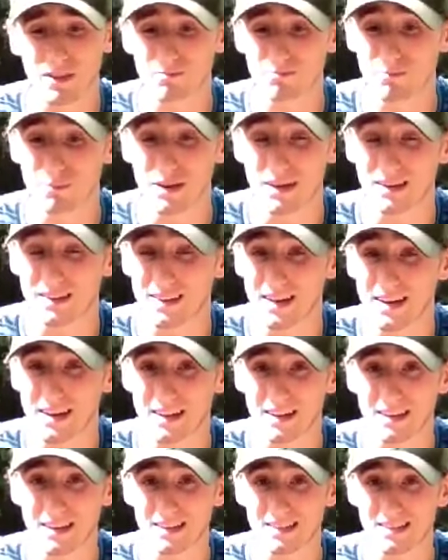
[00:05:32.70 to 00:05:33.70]
being that
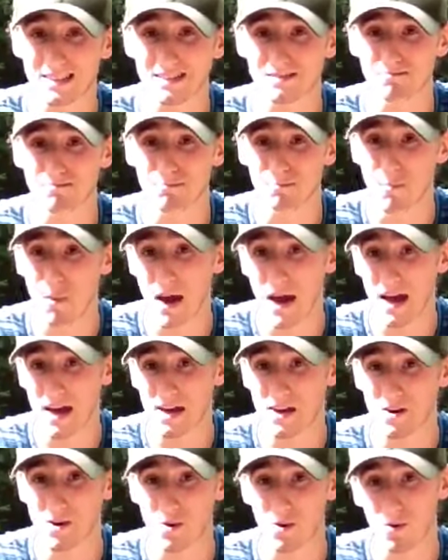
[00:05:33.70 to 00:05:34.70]
against
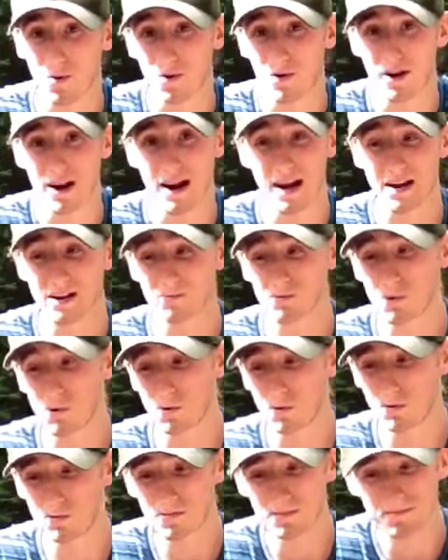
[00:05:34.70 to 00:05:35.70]
man or
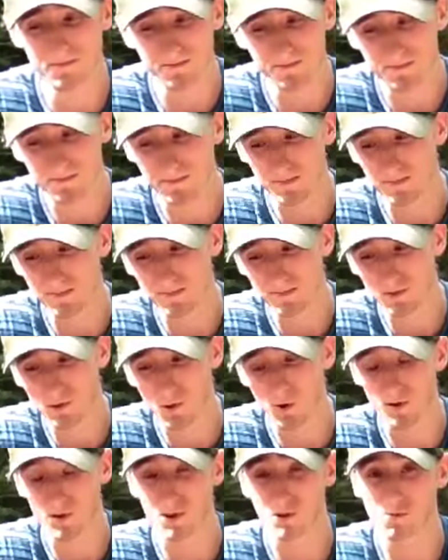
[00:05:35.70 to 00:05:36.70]
animal. Of
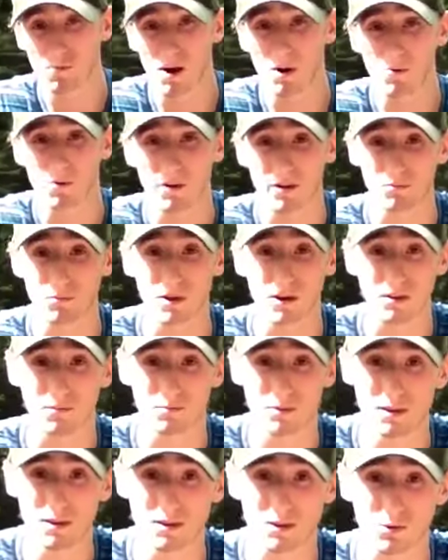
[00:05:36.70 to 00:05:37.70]
course, you might want to bring a
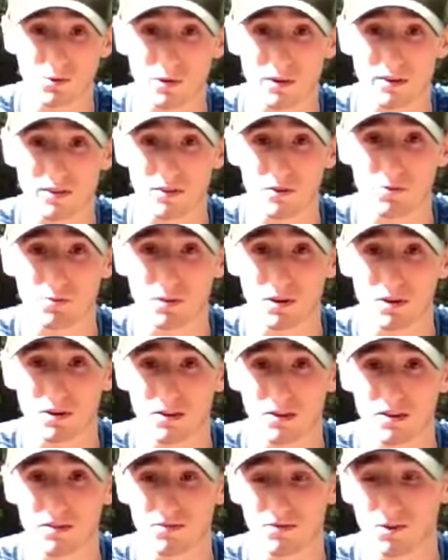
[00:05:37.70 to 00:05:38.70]
pistol with you, but
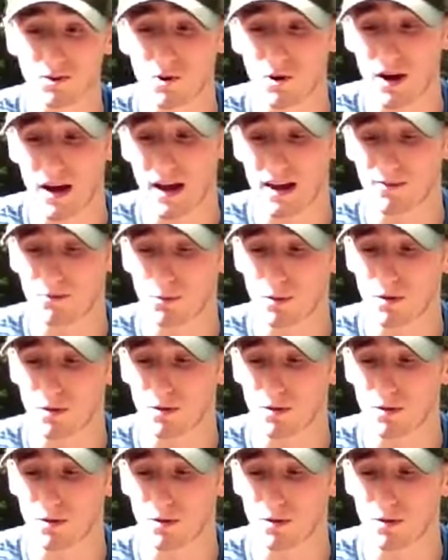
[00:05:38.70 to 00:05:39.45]
if you don't have one of